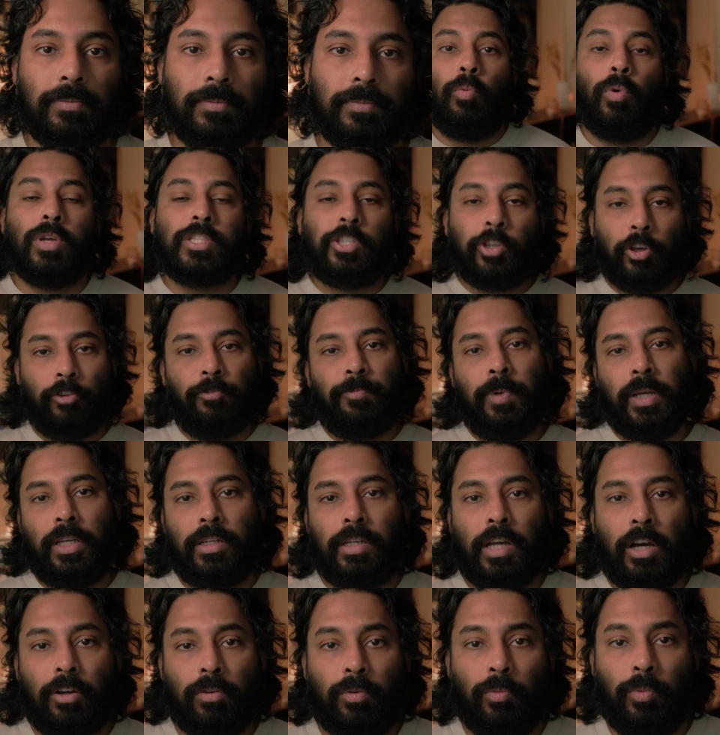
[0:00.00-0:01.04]
Once you've picked
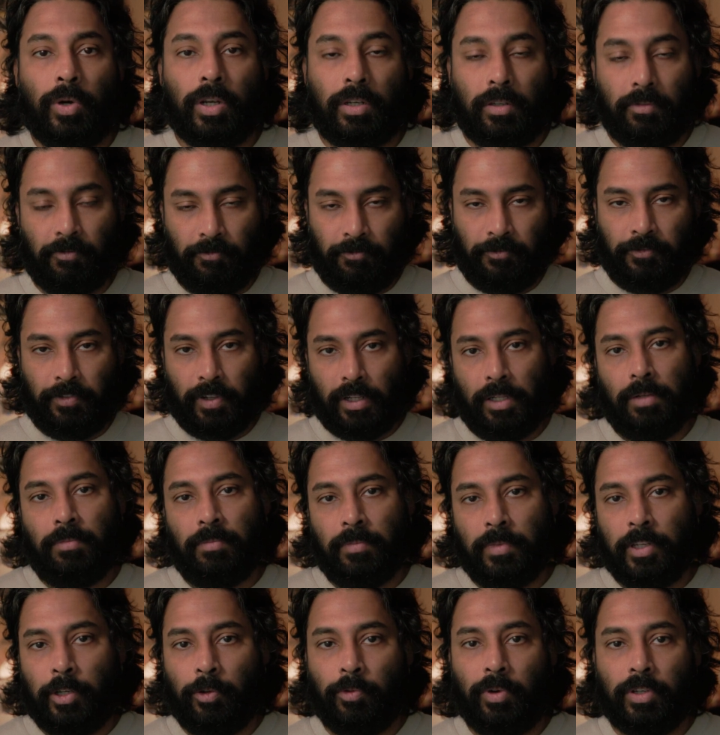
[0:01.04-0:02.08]
out what film
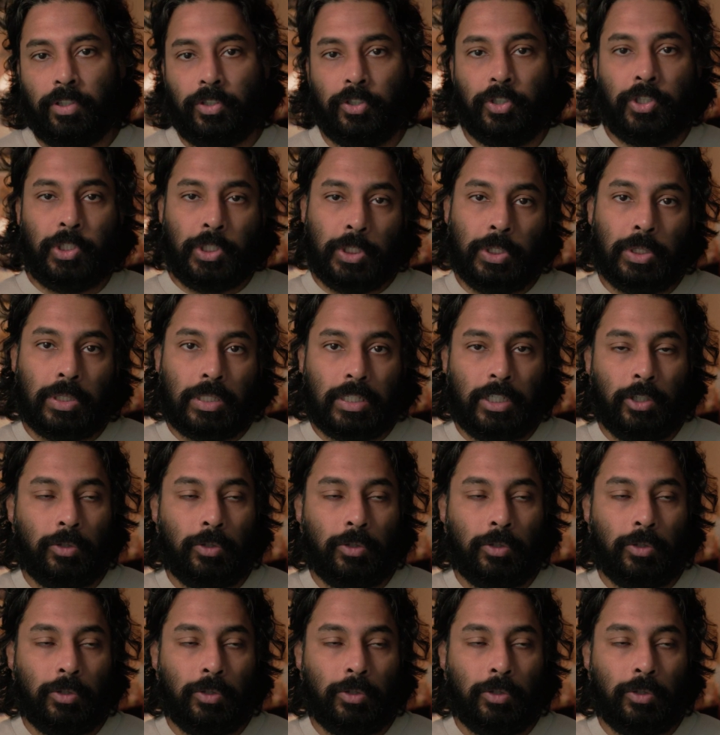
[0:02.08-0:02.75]
you want to shoot,